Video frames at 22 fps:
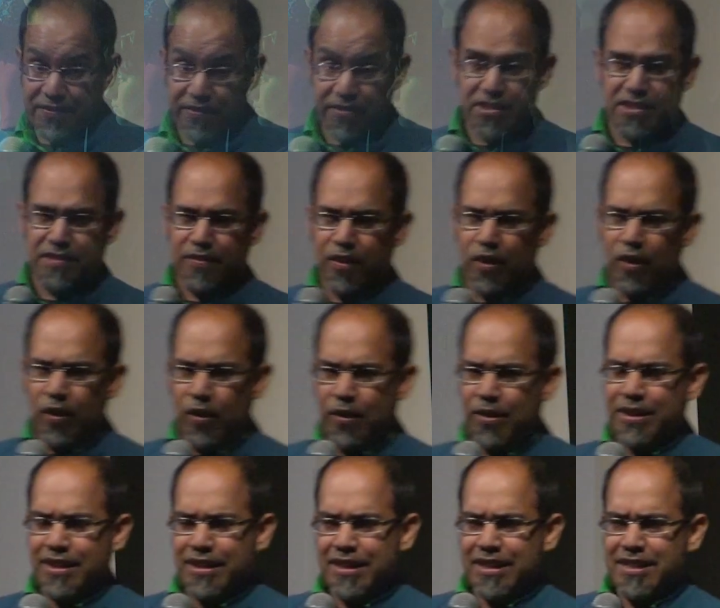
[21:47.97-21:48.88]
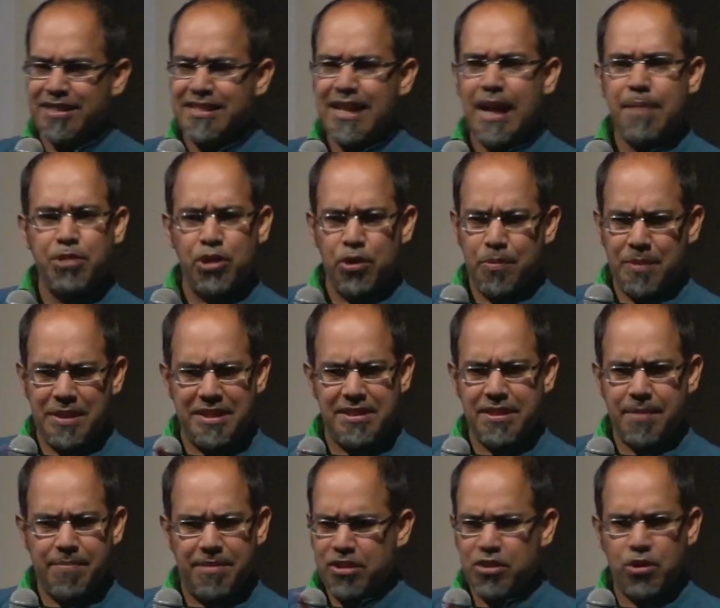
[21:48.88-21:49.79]
first of all, Tableau means
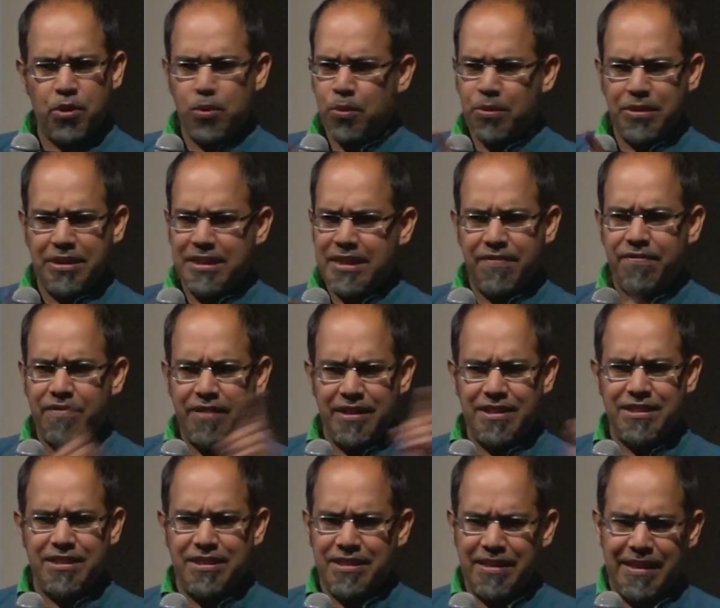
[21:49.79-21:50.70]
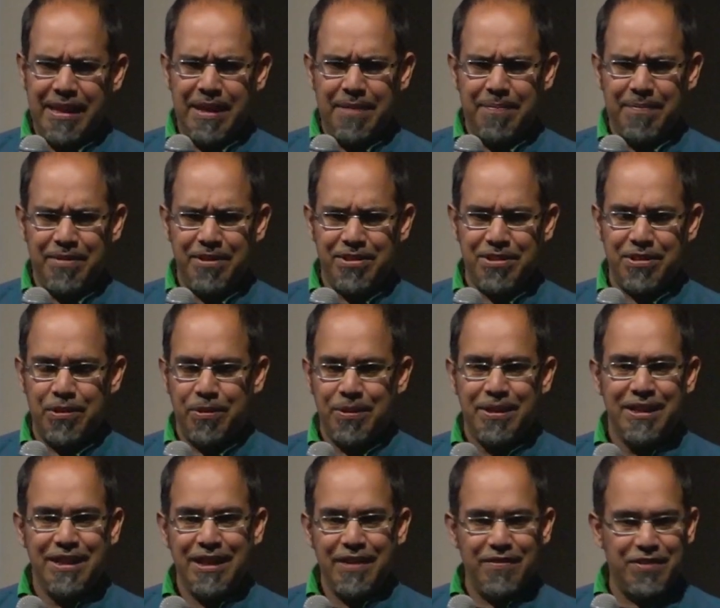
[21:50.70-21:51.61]
something totally different to them.
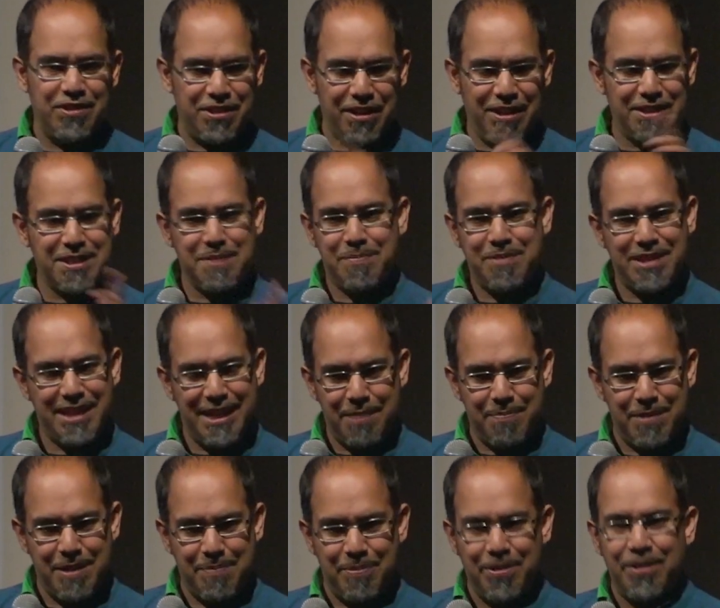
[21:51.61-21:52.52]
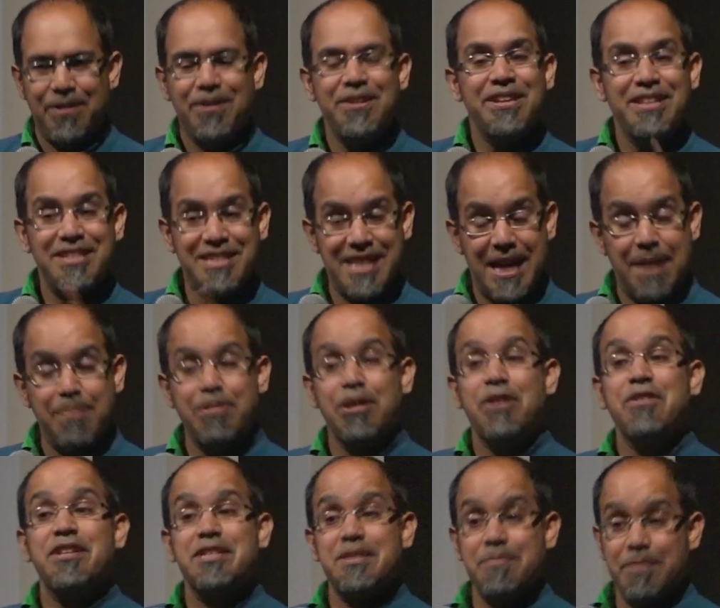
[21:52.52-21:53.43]
So if you talk to some theater people,
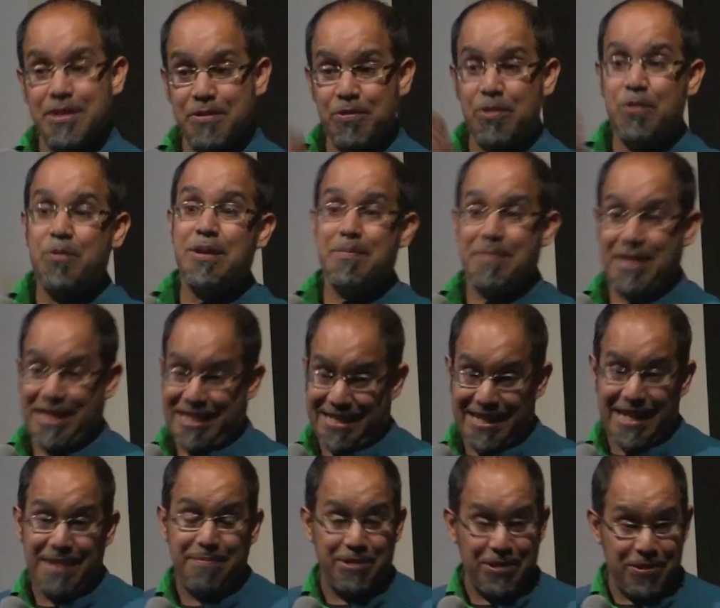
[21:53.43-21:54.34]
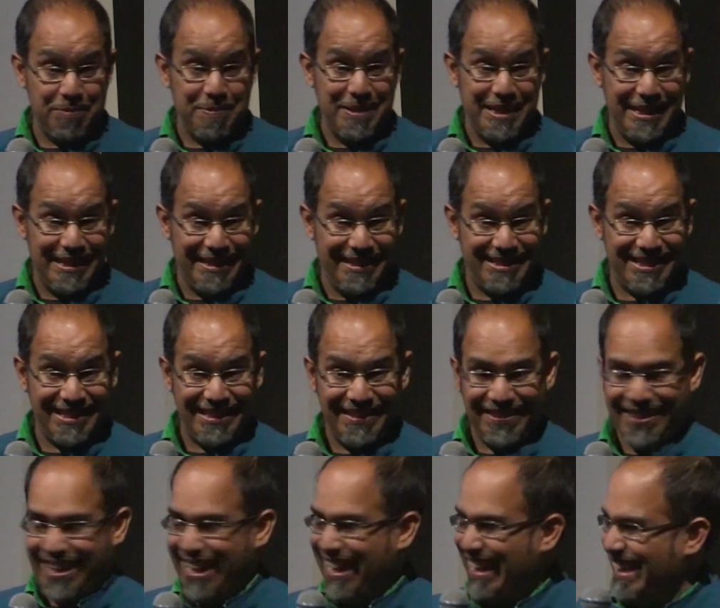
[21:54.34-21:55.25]
Tableau doesn't mean what we mean Tableau means,
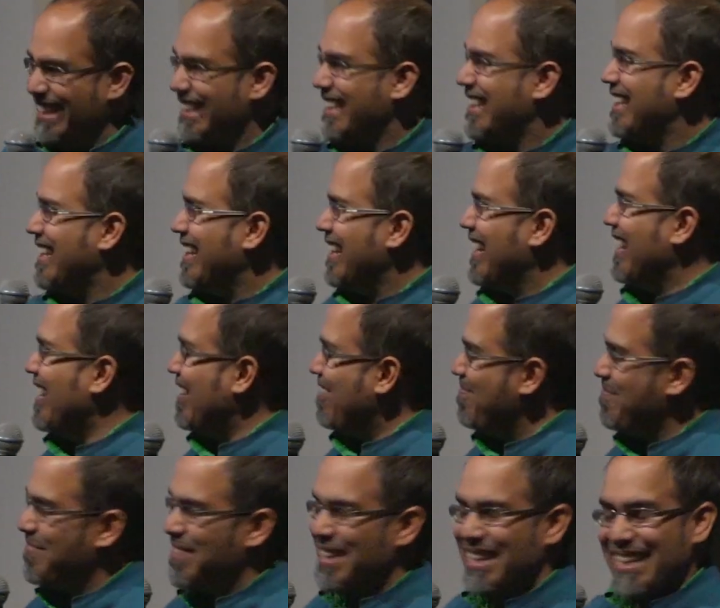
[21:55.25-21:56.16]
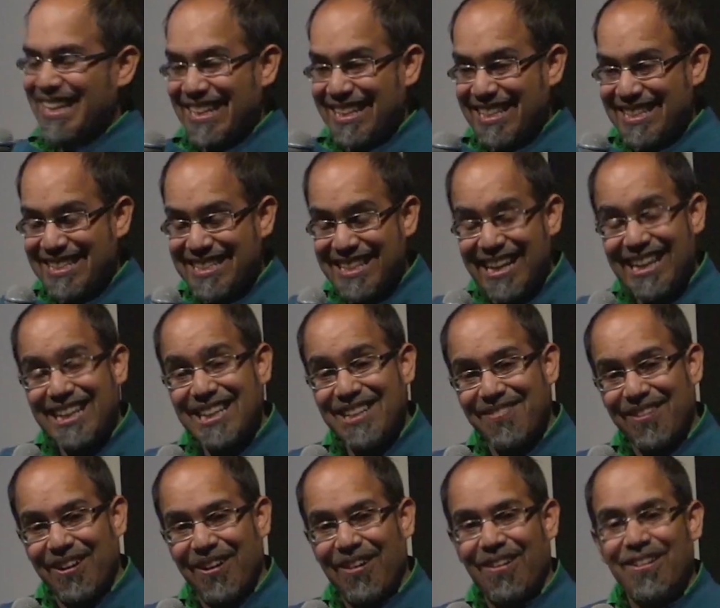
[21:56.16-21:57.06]
okay? Um, second
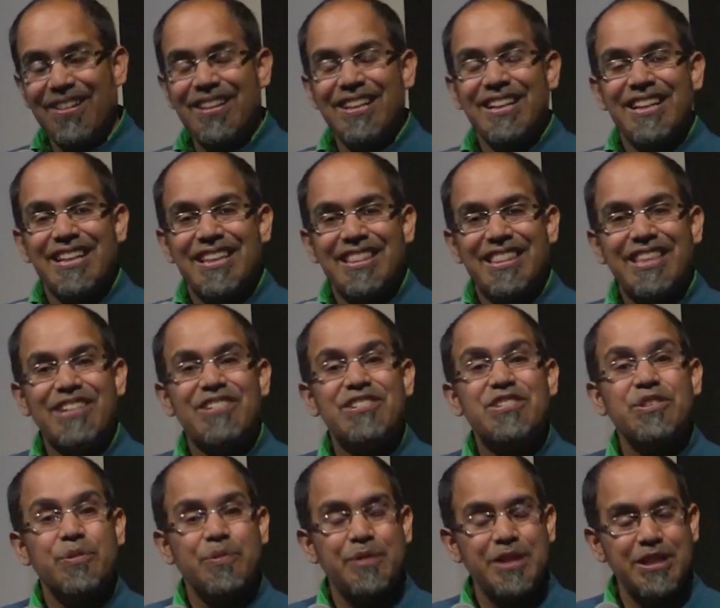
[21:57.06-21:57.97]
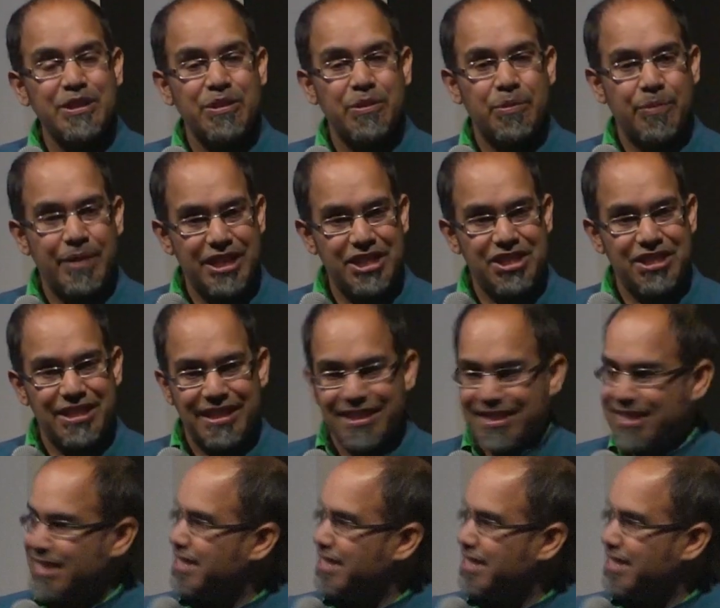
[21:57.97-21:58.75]
of all, there's a real richness.